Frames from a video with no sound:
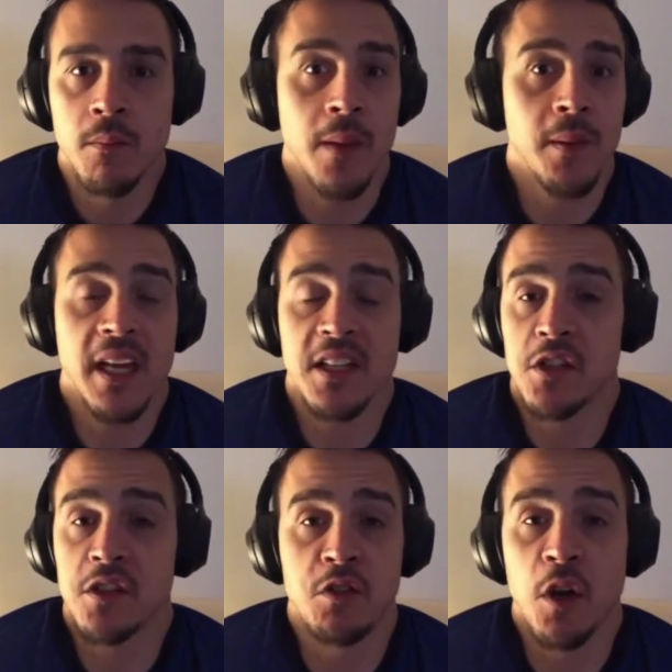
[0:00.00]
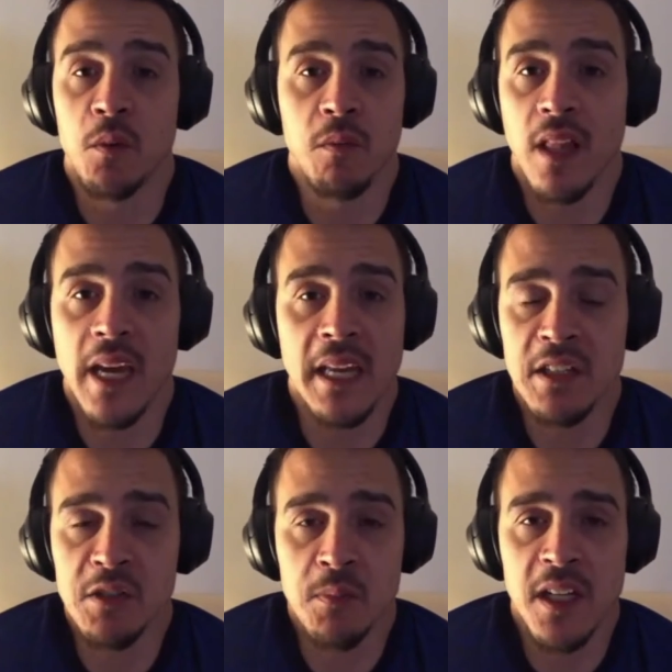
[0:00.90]
Maybe they just don't like it
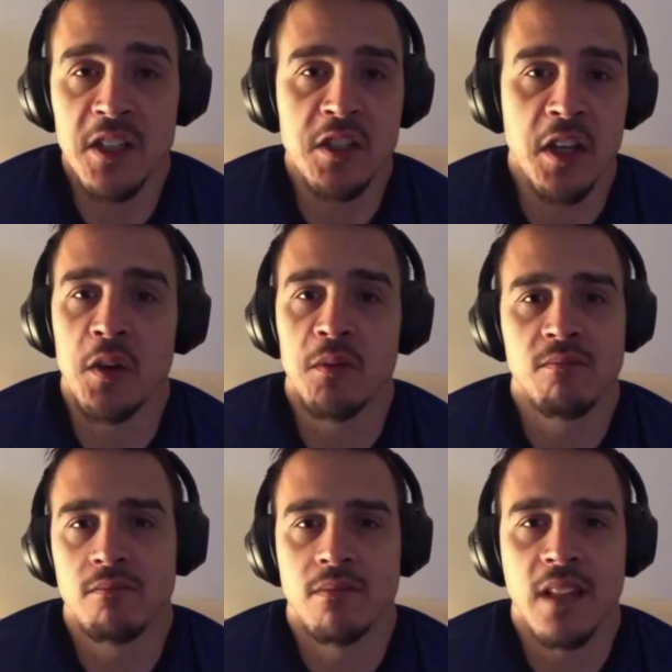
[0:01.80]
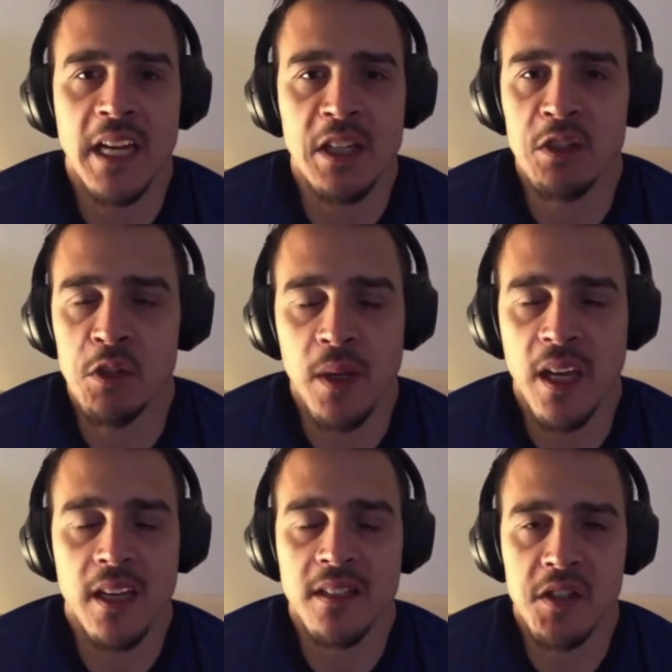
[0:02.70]
as much. They don't like doing
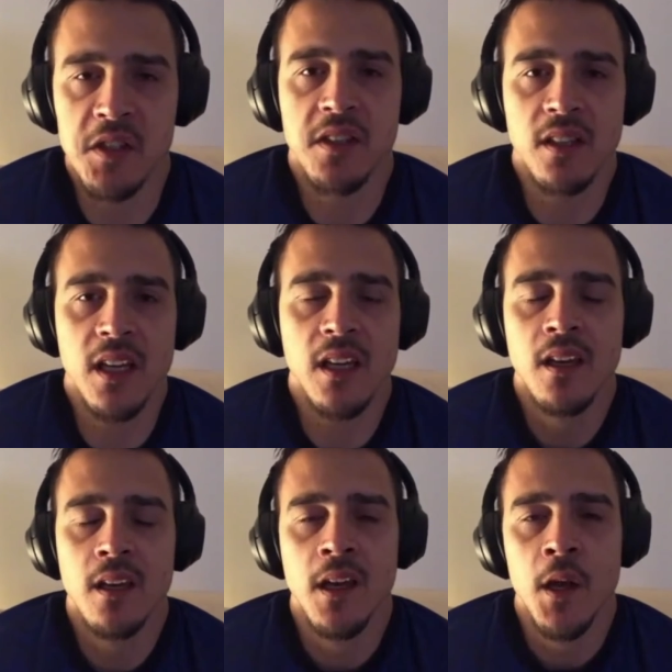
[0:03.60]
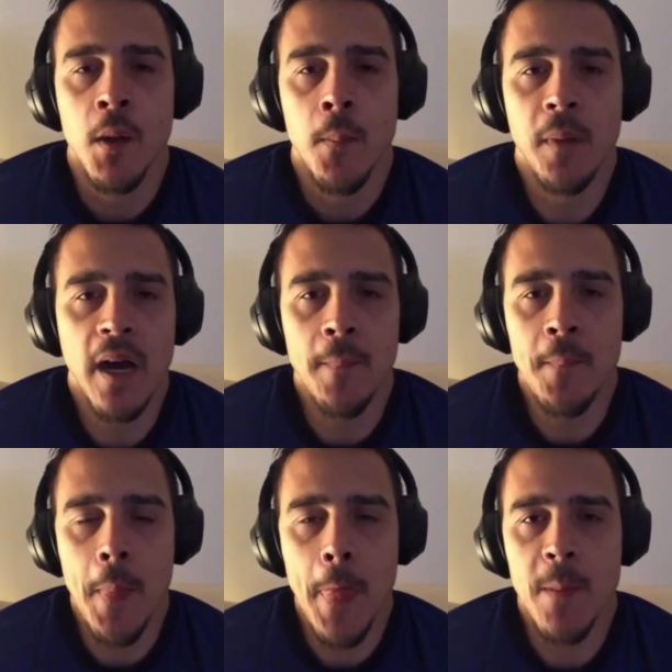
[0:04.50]
it consistently. But
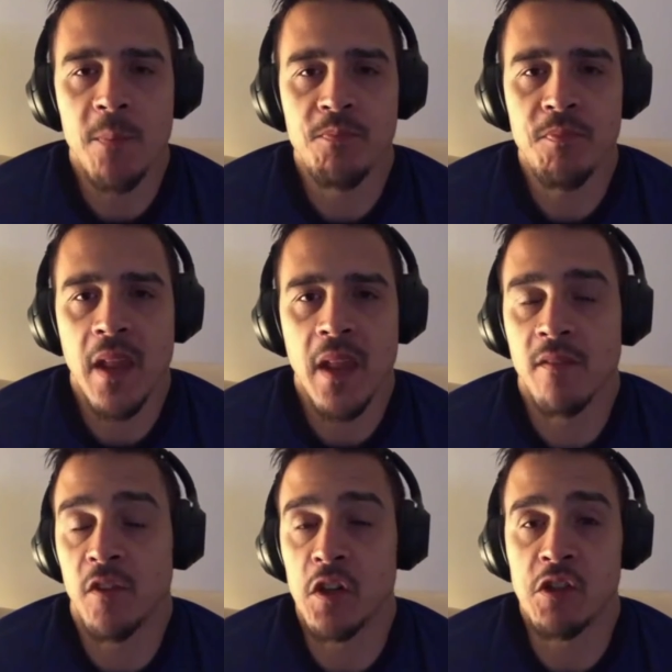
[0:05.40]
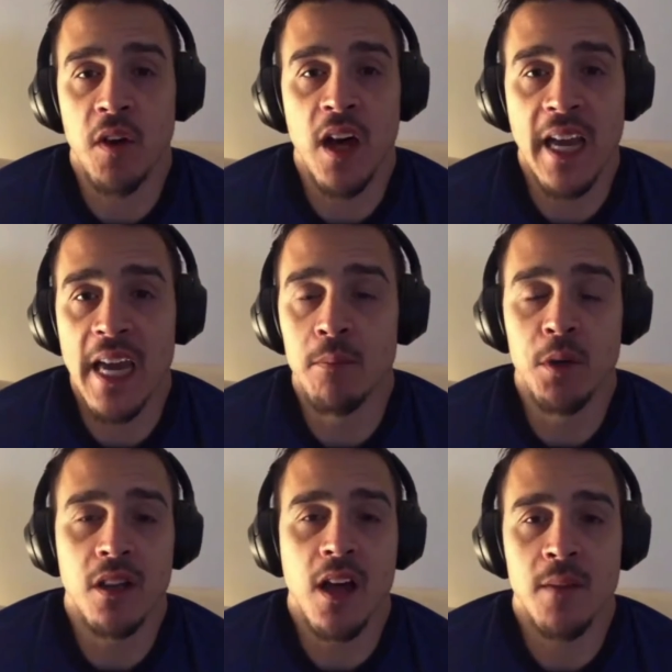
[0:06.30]
first of all, I kind of
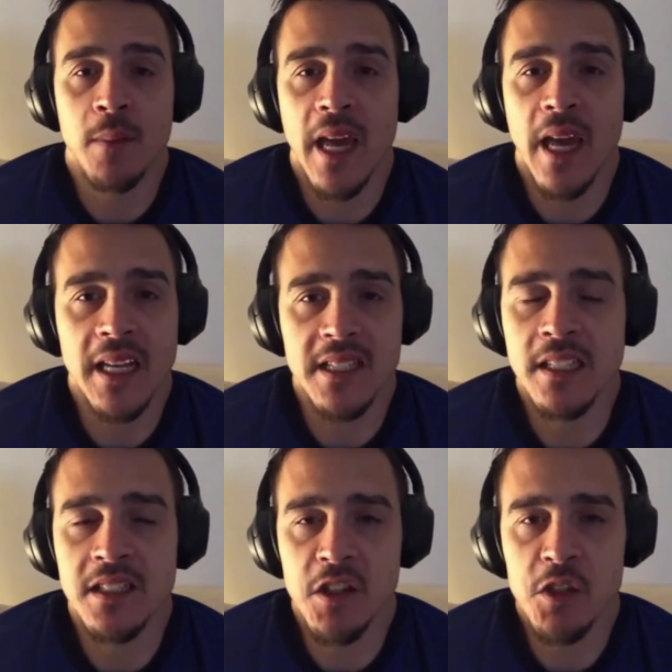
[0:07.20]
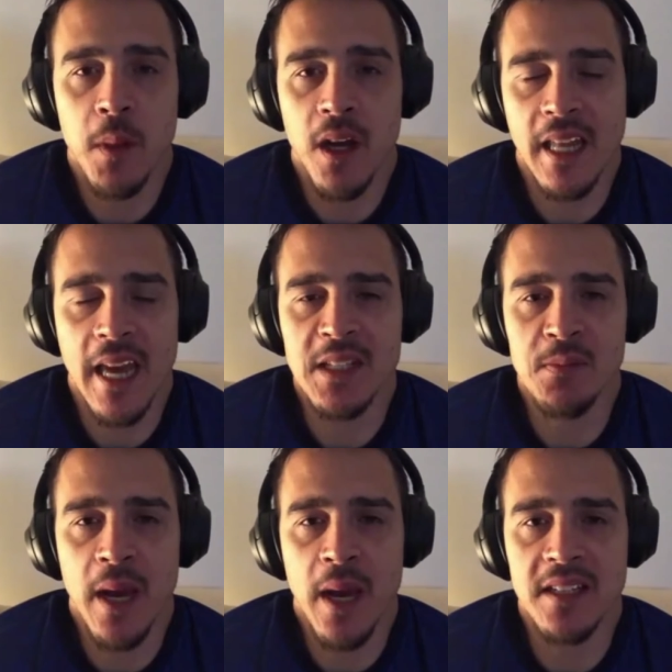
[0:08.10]
put a lot of my eggs into this
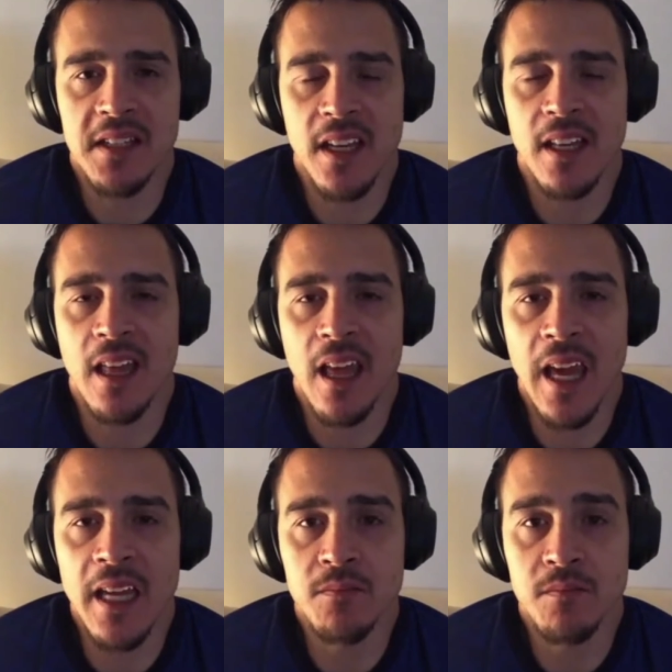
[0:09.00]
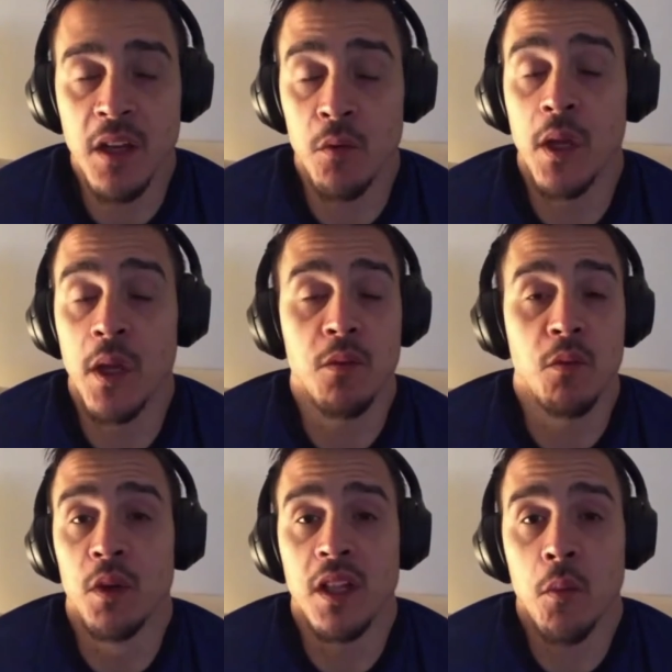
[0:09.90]
podcast basket and it went
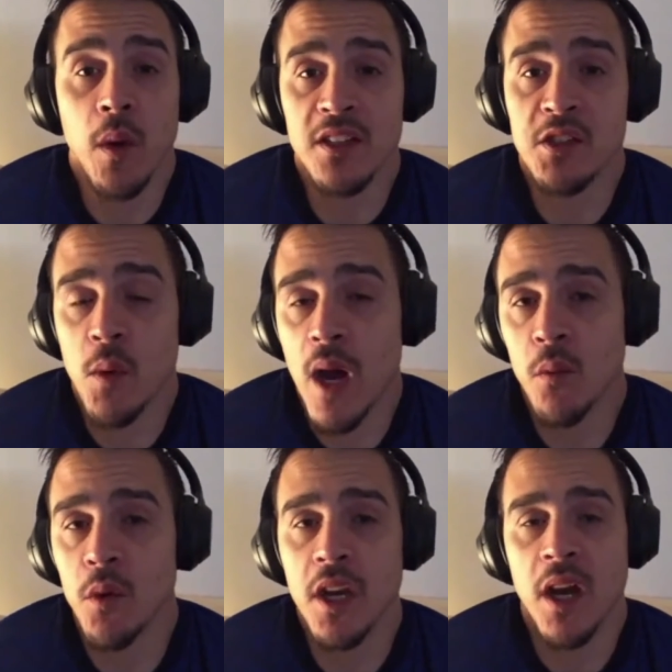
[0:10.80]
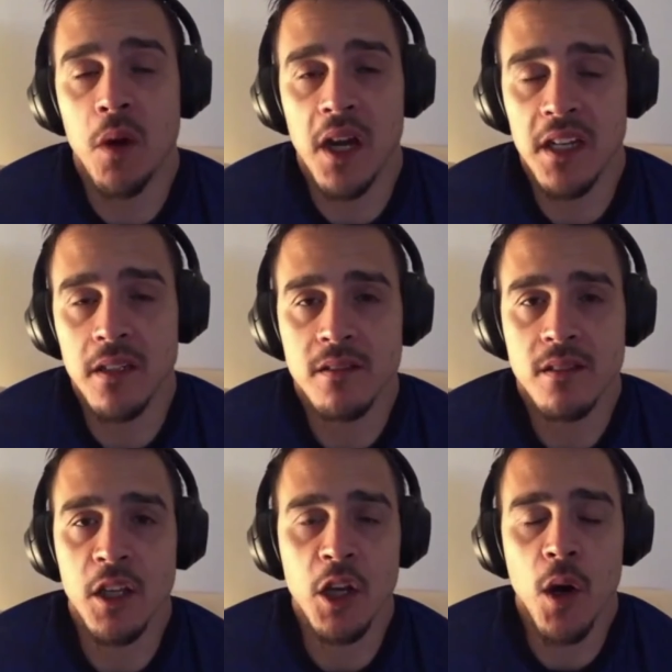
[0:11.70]
really well. So why would I want to,
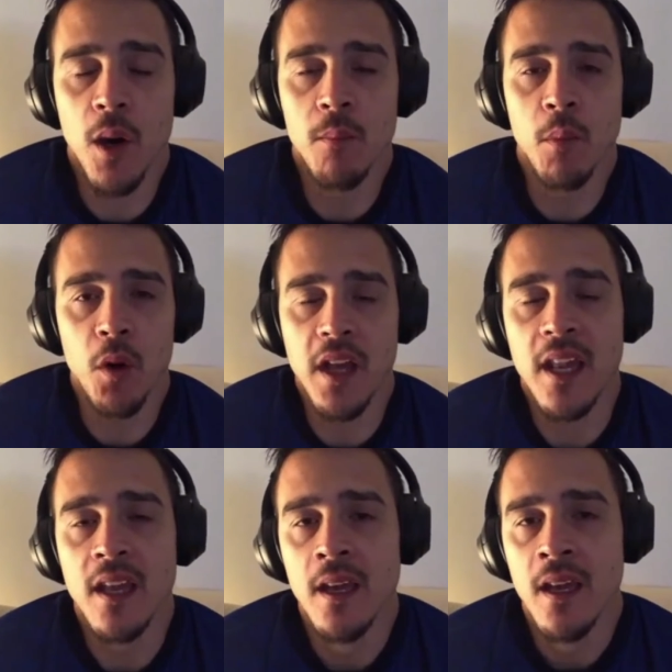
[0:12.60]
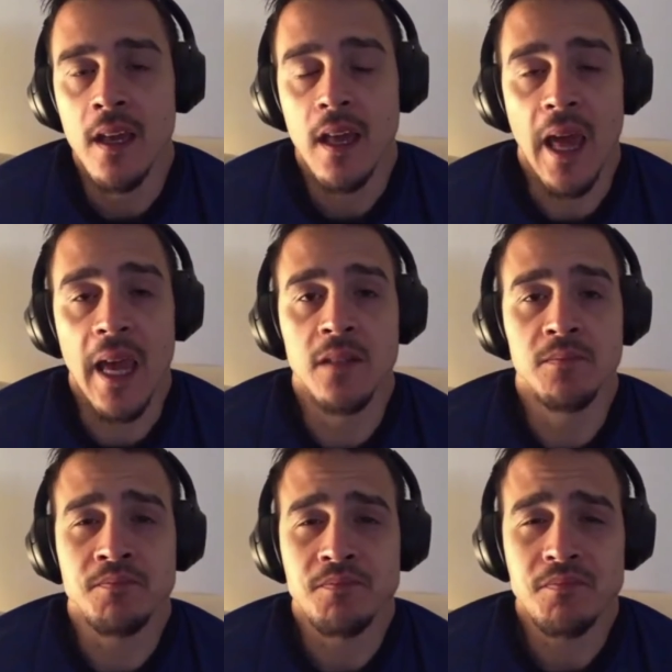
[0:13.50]
you know, abort it?
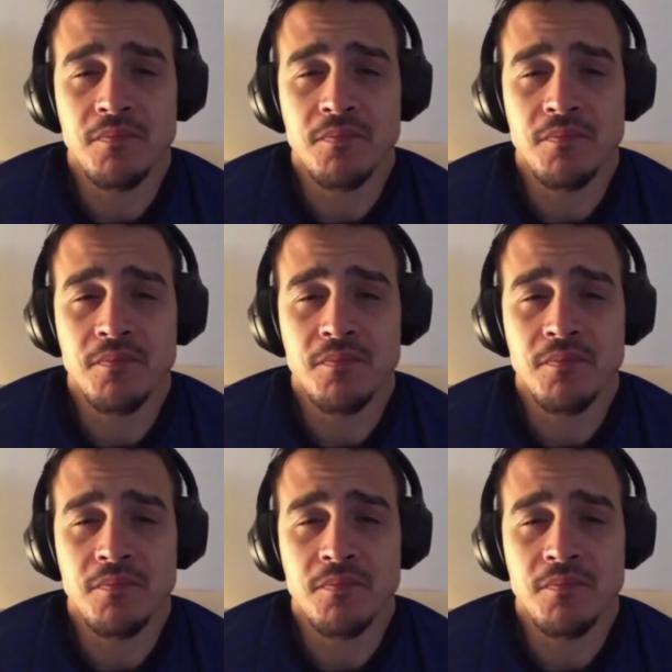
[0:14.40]
And